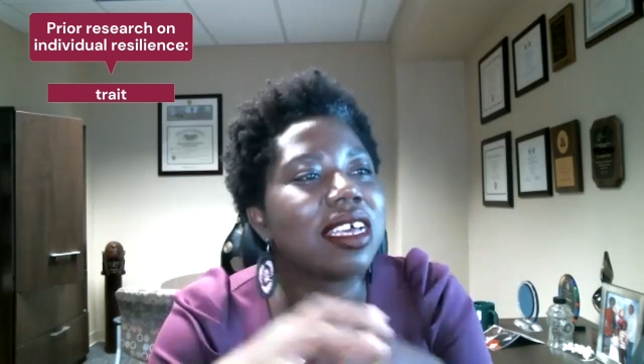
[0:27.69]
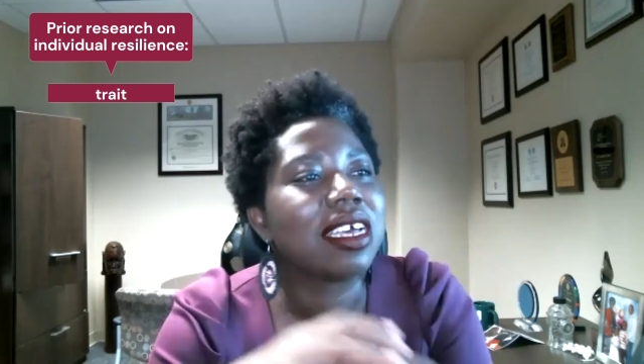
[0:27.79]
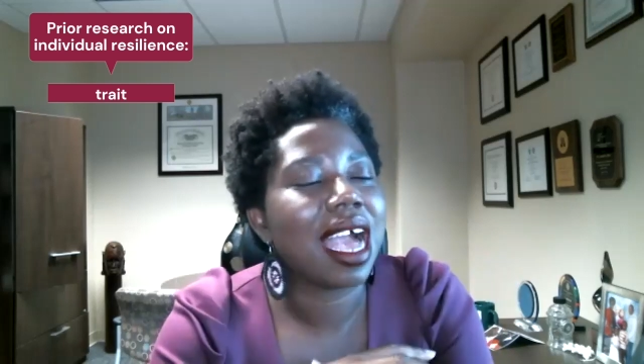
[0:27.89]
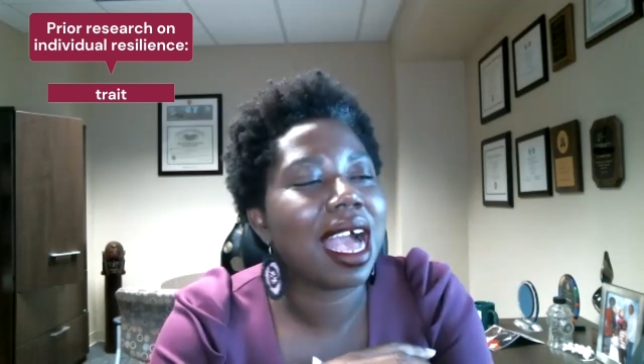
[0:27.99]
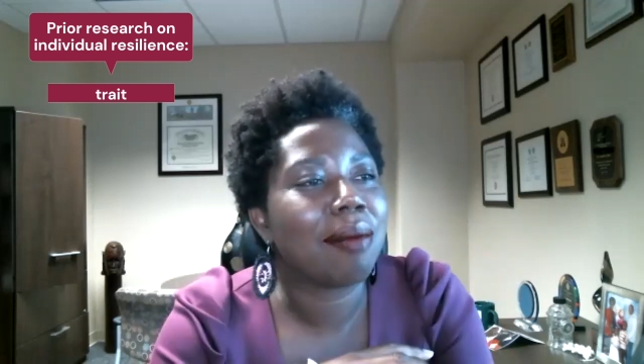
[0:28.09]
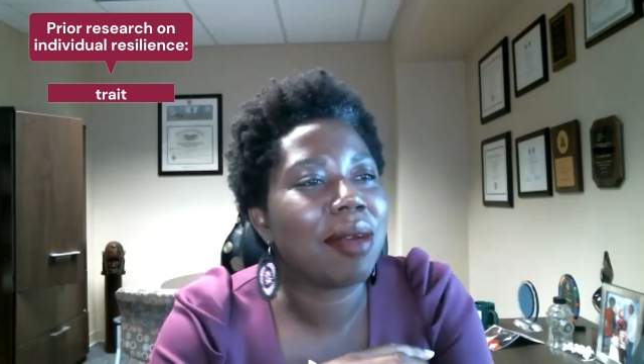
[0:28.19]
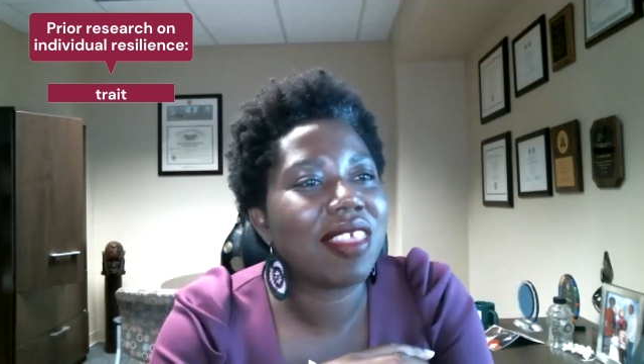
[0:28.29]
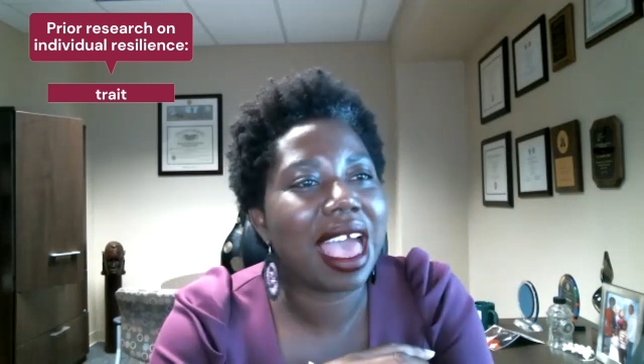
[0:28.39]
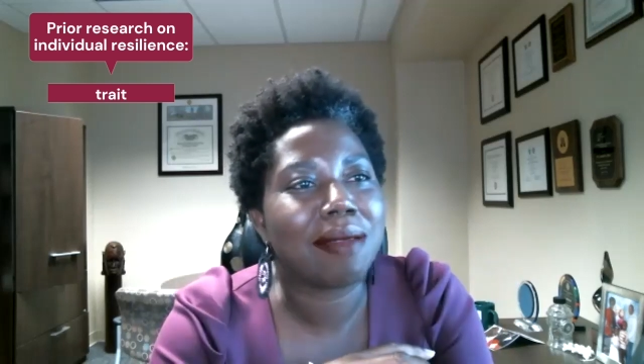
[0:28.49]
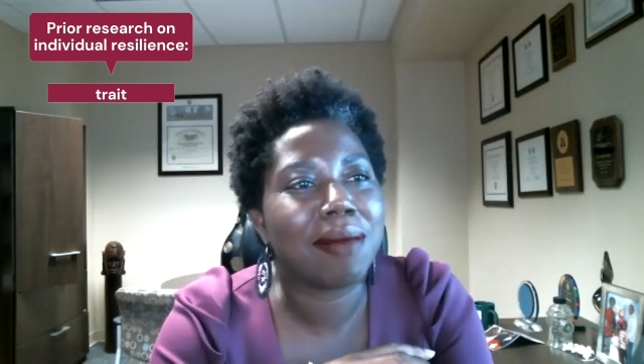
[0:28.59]

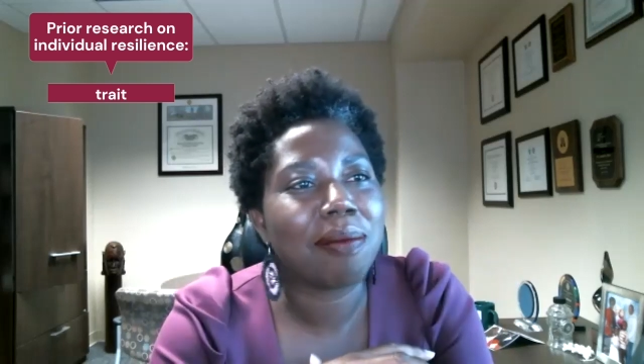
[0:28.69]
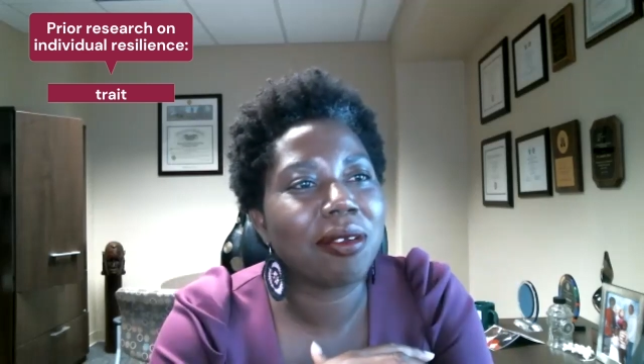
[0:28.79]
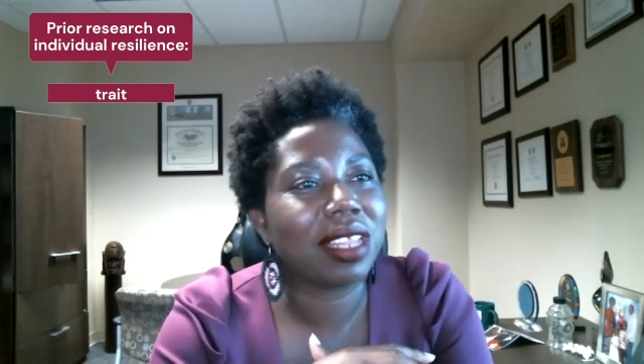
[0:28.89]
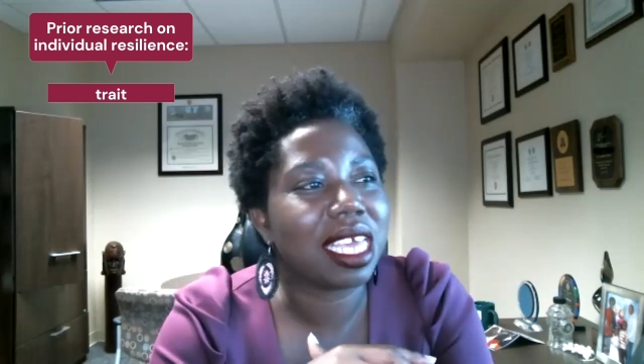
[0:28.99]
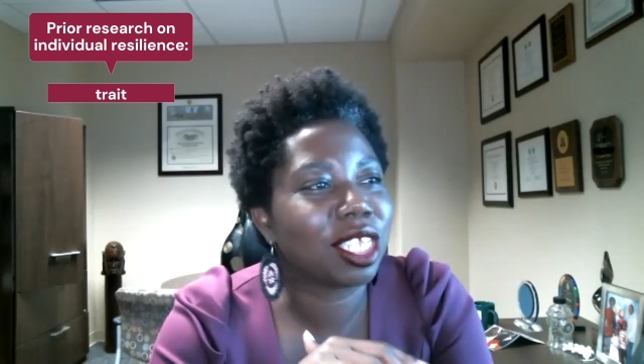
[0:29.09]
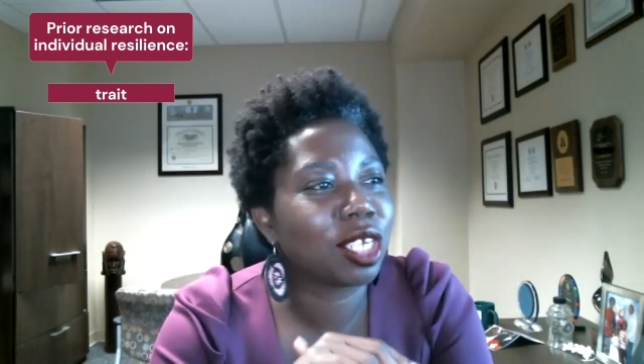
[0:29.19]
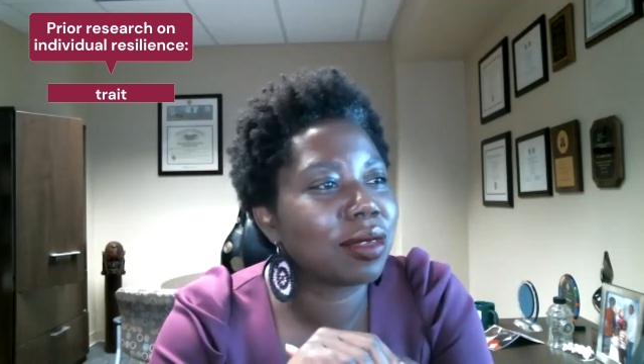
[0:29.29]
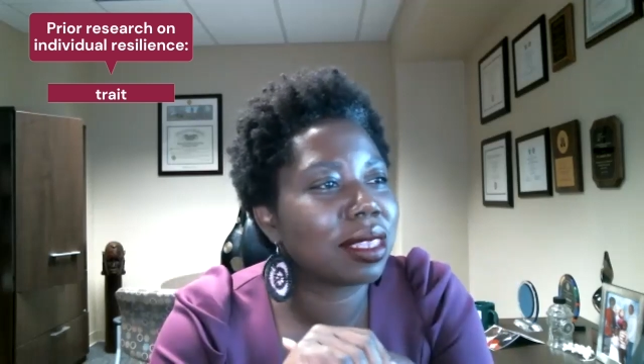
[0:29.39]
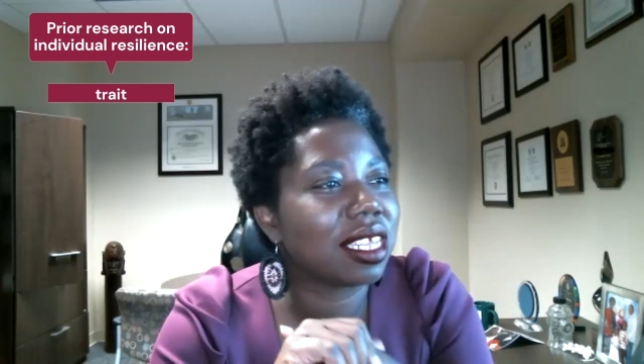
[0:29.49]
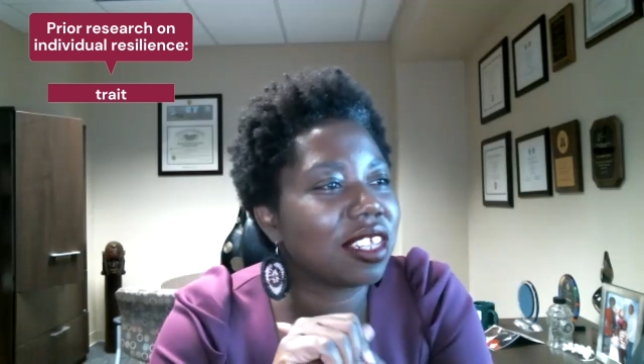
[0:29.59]
that might be related to
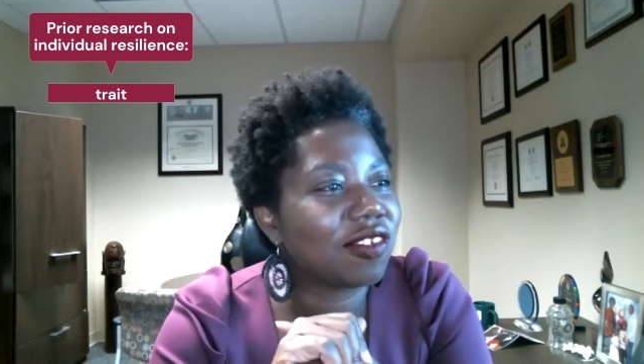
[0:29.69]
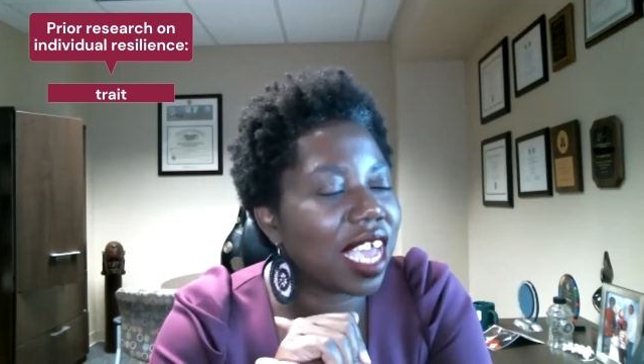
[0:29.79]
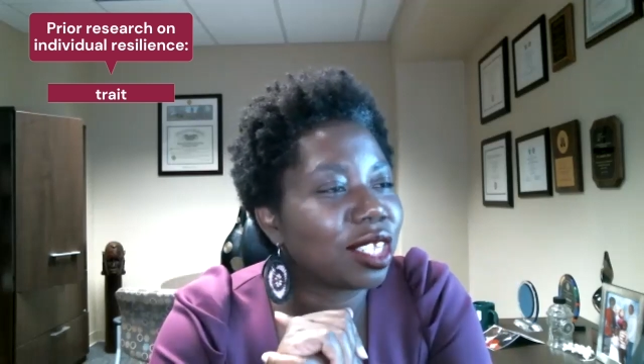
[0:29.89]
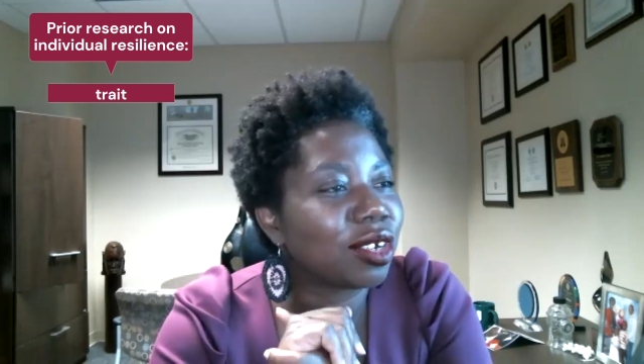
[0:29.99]
resilience factor?